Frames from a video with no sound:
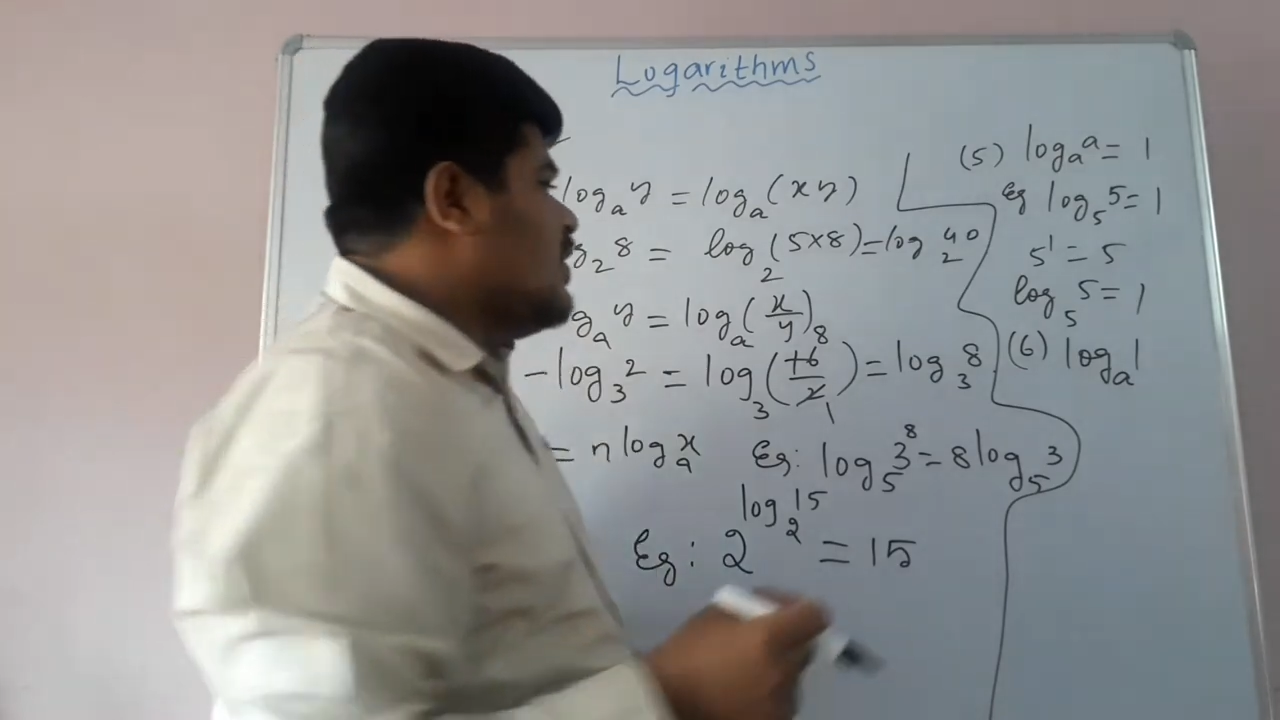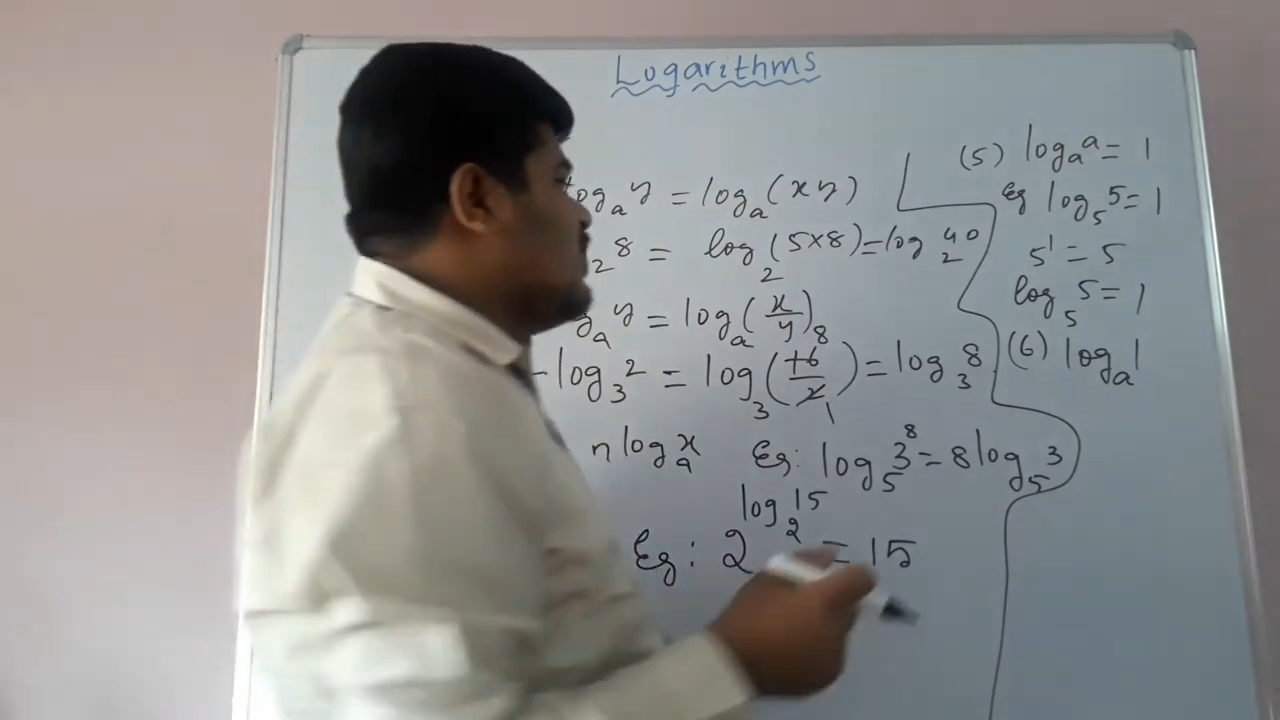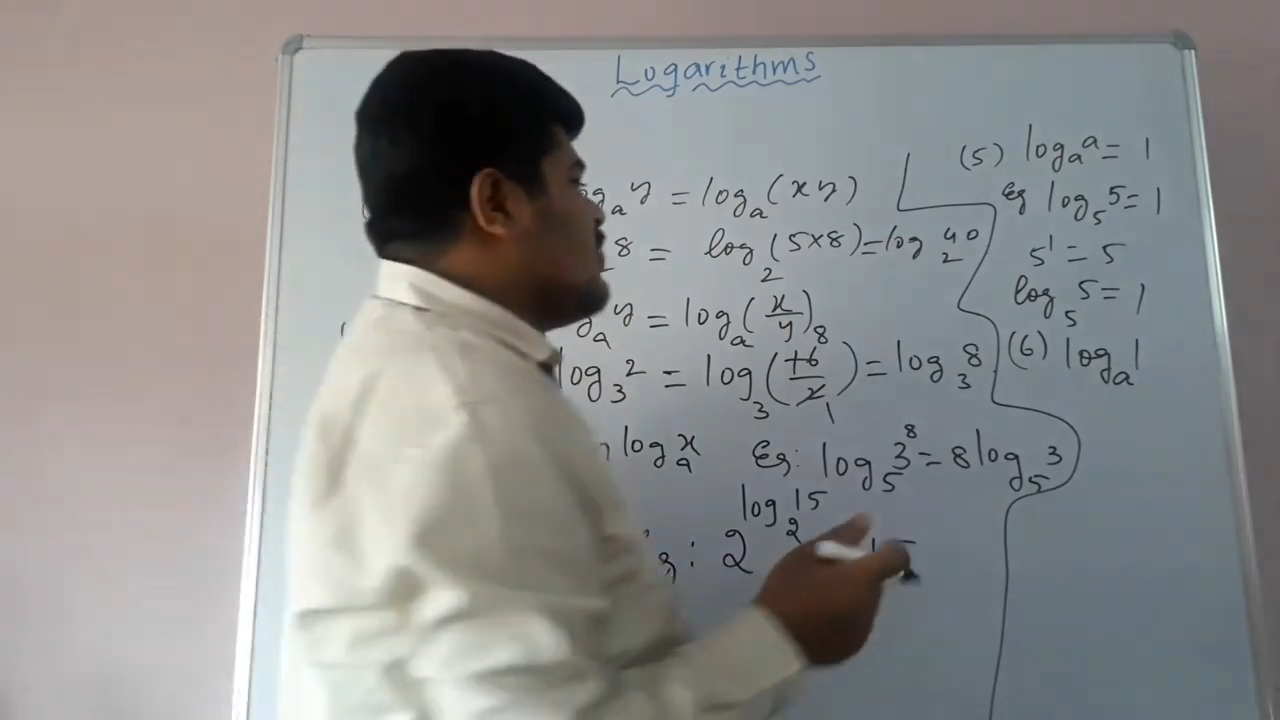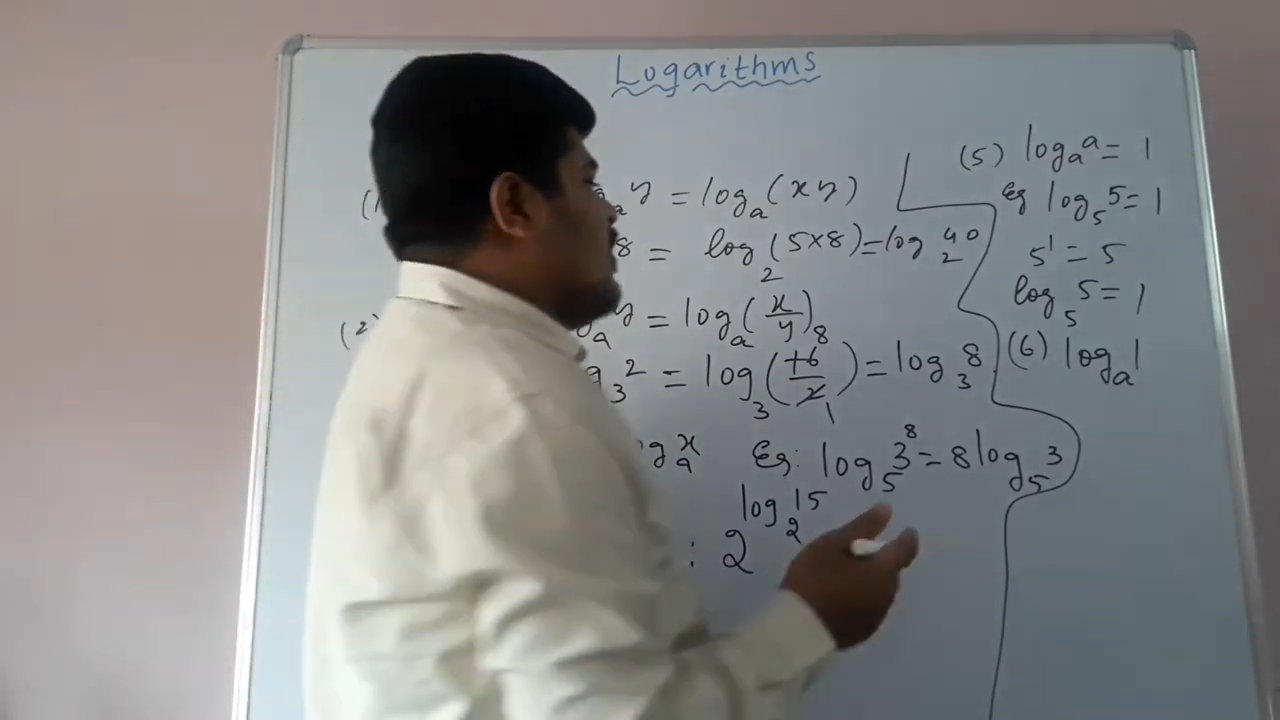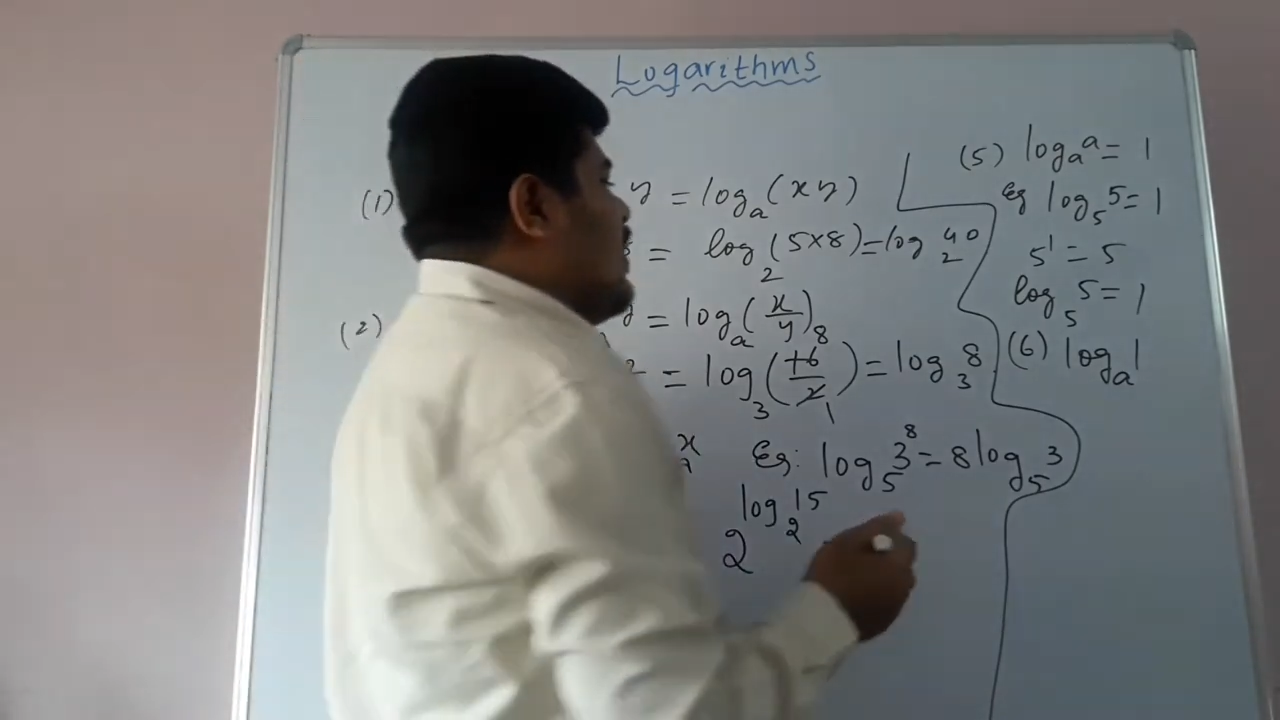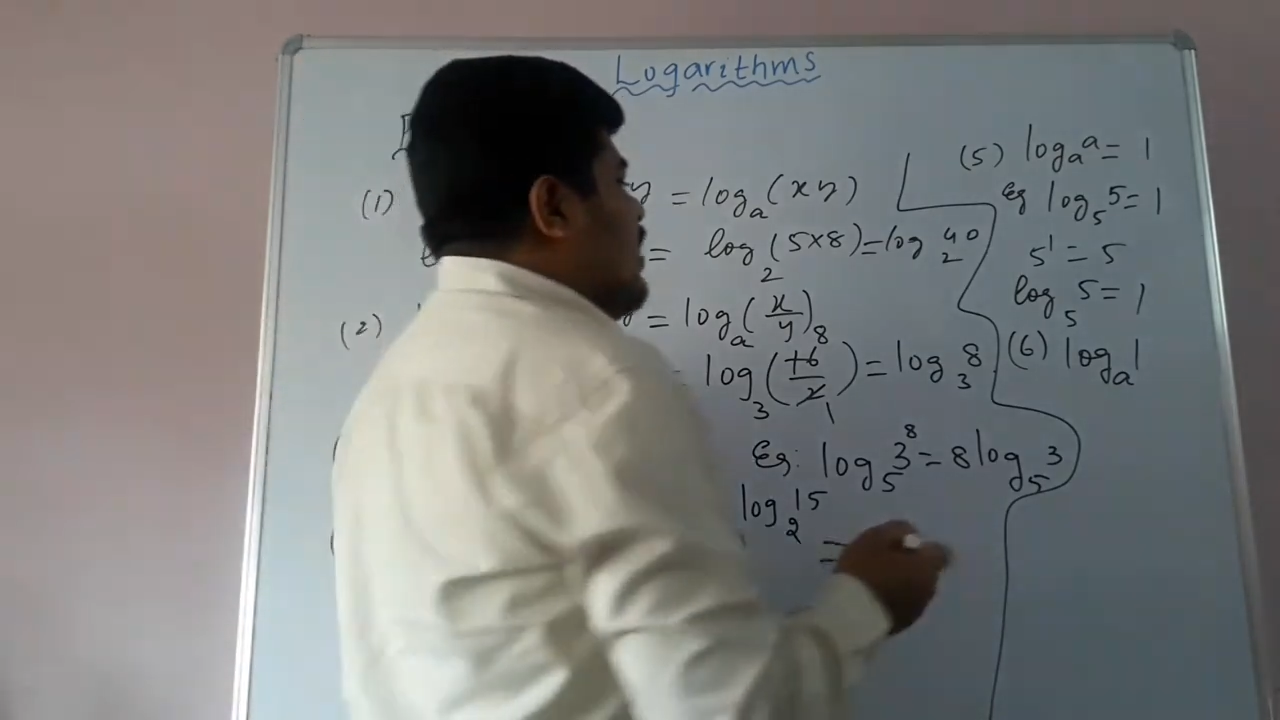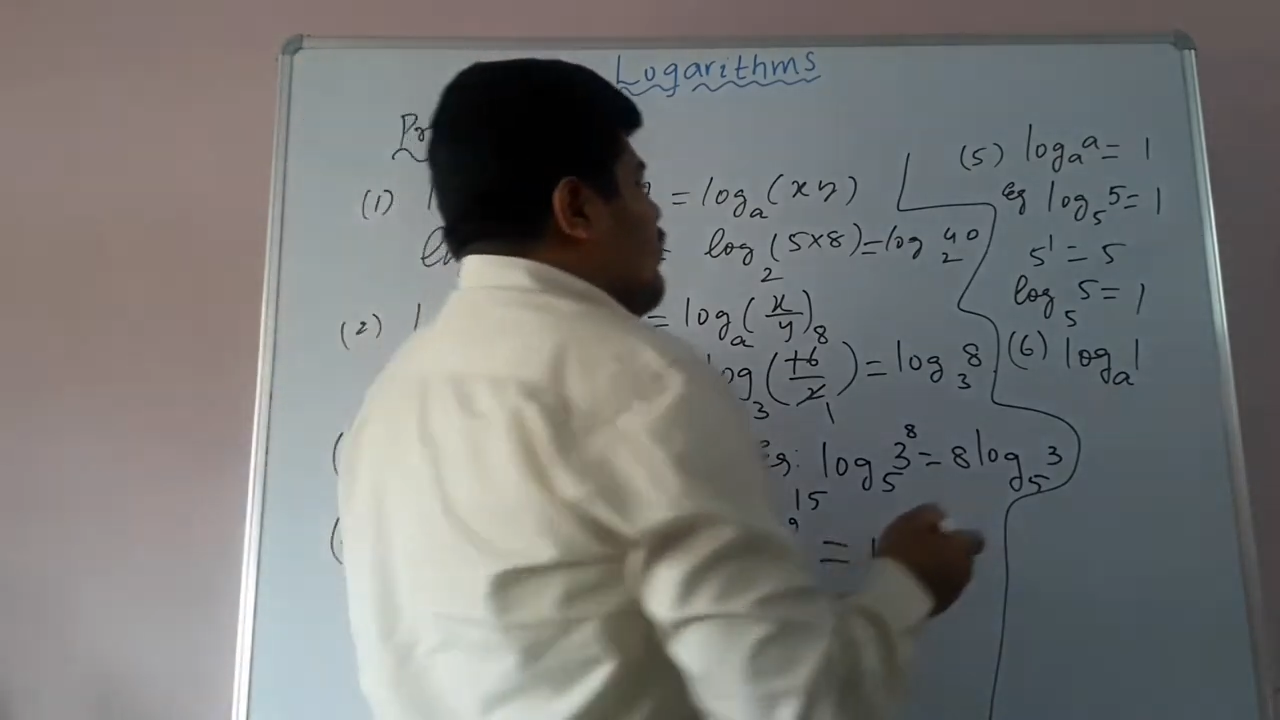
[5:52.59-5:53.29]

So log